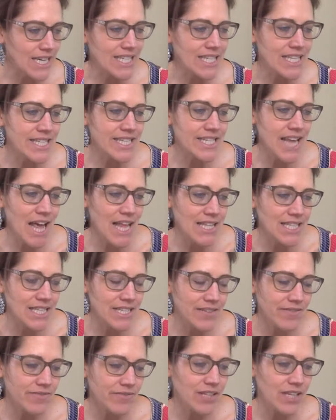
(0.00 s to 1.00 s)

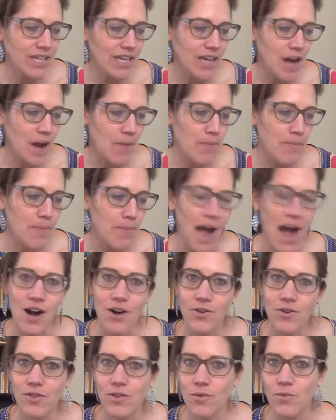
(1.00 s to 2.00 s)
extensively
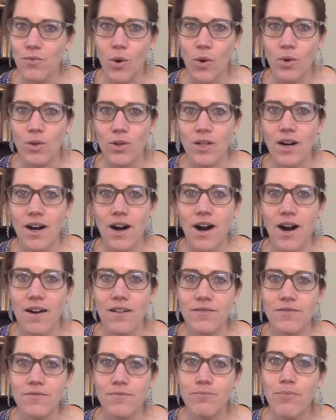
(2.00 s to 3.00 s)
about the role
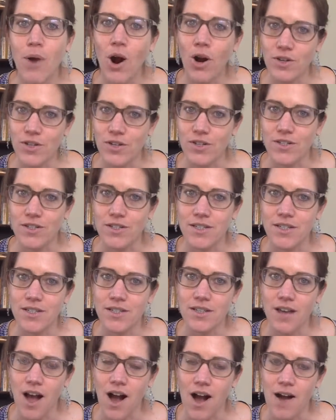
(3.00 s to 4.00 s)
of
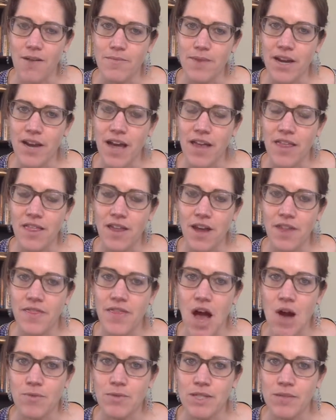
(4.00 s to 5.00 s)
partners, and I thought
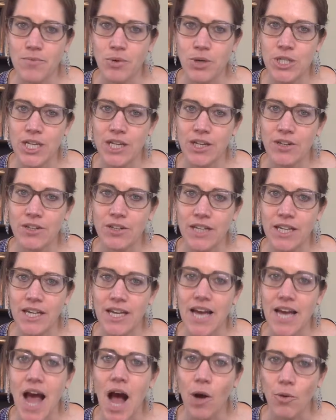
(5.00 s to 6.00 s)
that was
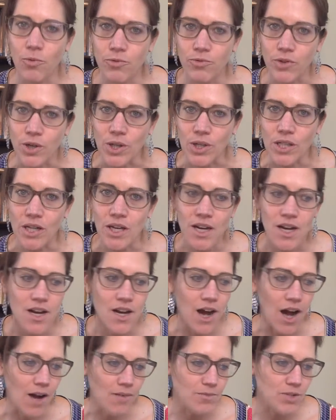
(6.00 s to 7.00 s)
particularly helpful.
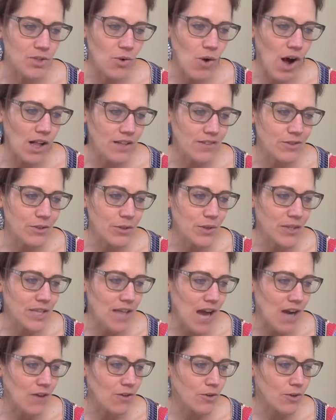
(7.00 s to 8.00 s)
So all of you in
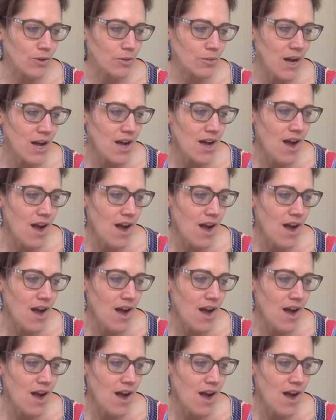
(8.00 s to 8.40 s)
that group,